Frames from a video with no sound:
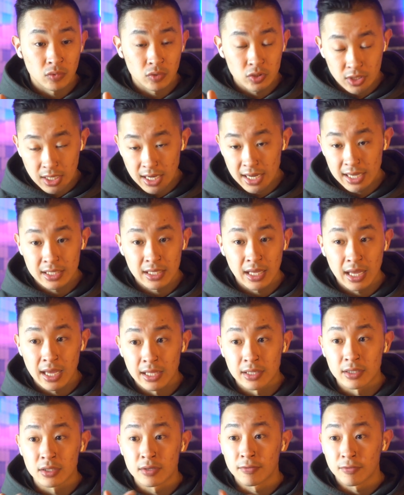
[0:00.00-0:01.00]
tonight
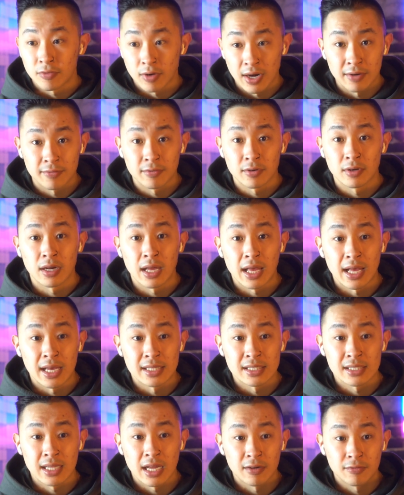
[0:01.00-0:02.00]
and forever
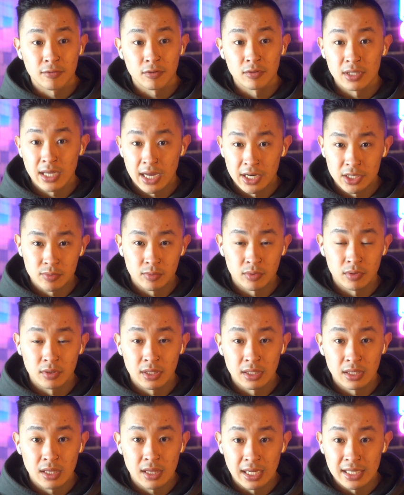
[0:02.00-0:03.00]
as helpful,
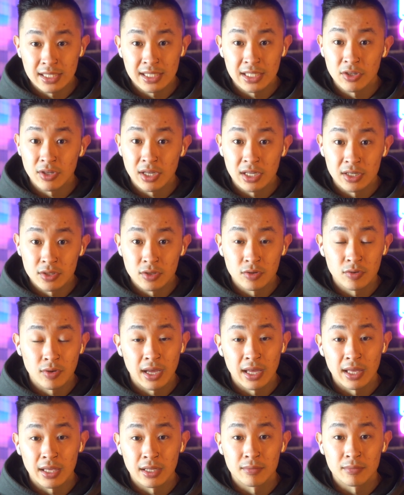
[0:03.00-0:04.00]
tangible things that you can do.
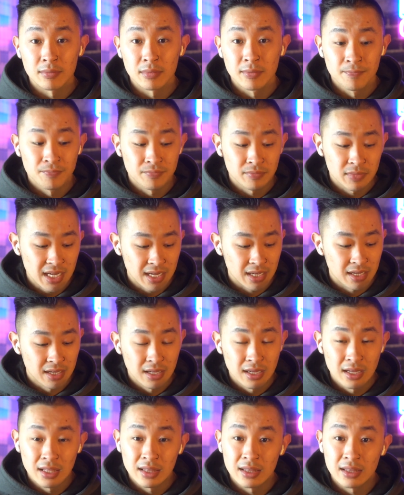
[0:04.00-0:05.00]
And yeah,
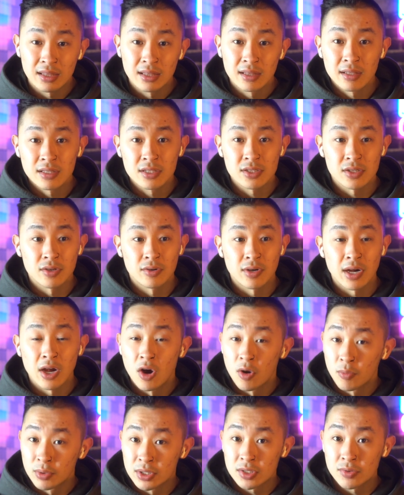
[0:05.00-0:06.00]
so I
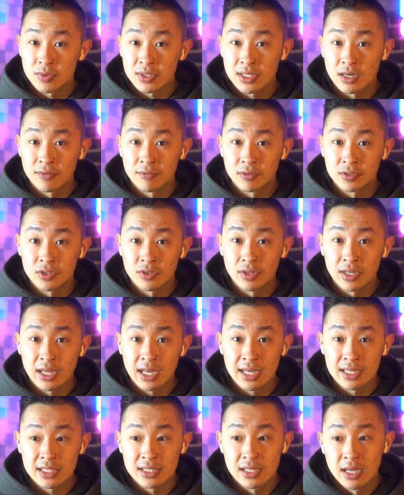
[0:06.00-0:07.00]
hope this was helpful to you
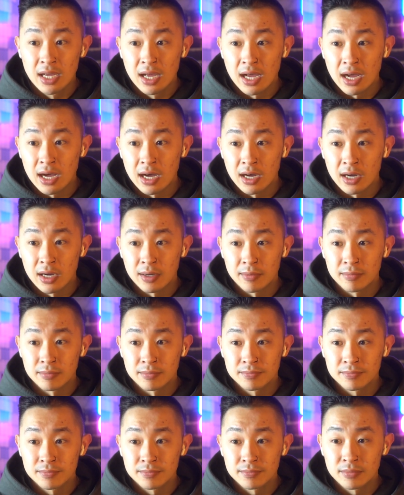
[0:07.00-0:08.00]
guys.
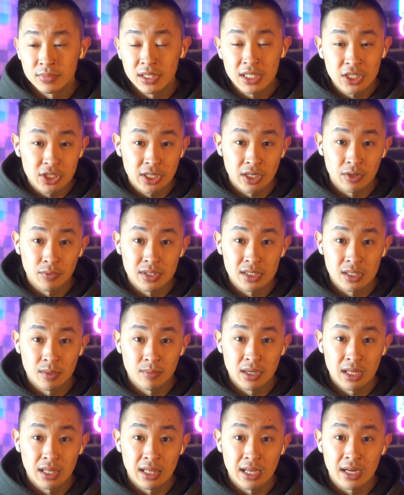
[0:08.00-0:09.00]
Please share it with
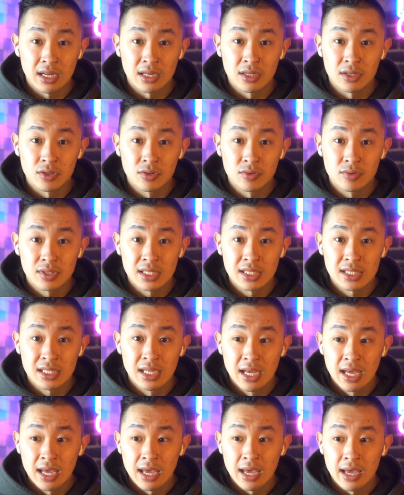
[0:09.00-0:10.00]
somebody that can use this
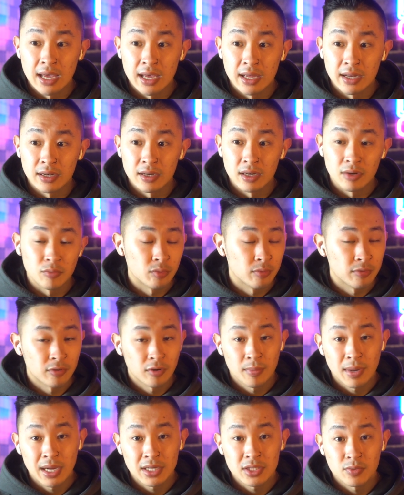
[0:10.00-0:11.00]
and
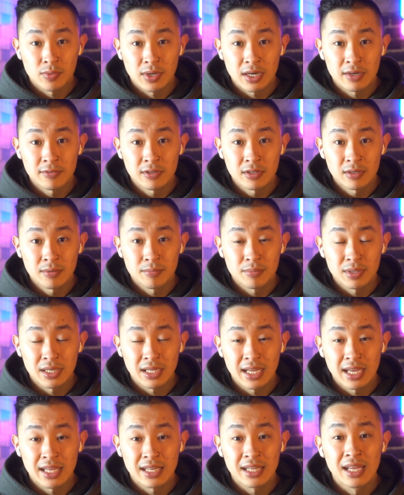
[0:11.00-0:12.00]
refer back to whenever. But
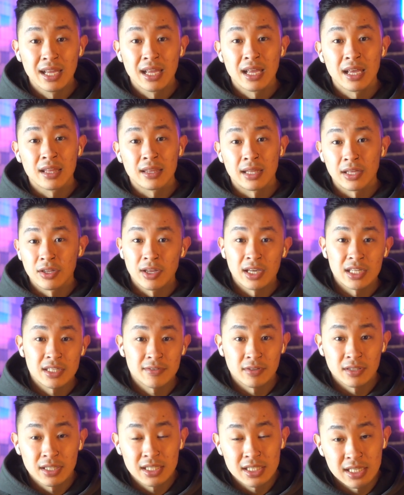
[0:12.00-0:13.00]
again, thank you guys
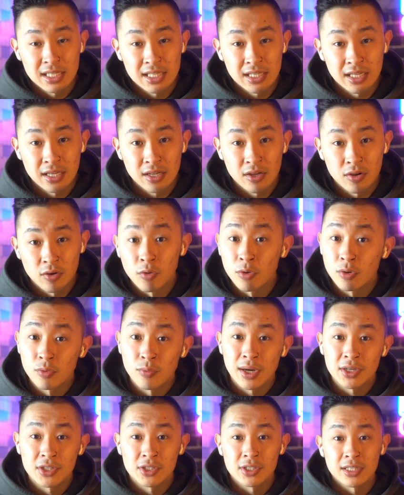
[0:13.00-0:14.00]
for listening or
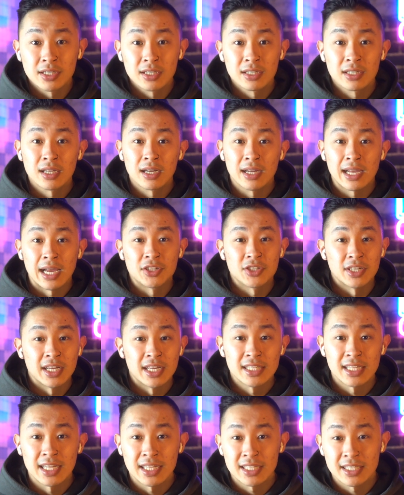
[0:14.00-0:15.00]
watching. I'll catch you
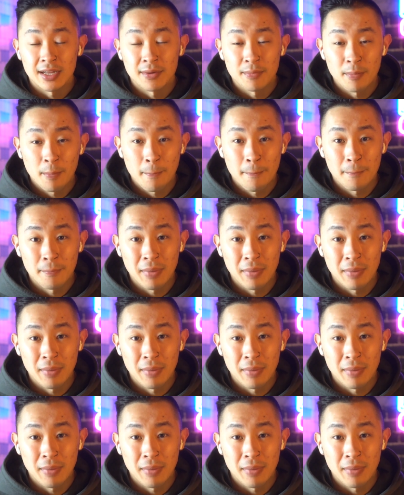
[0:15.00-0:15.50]
guys next time.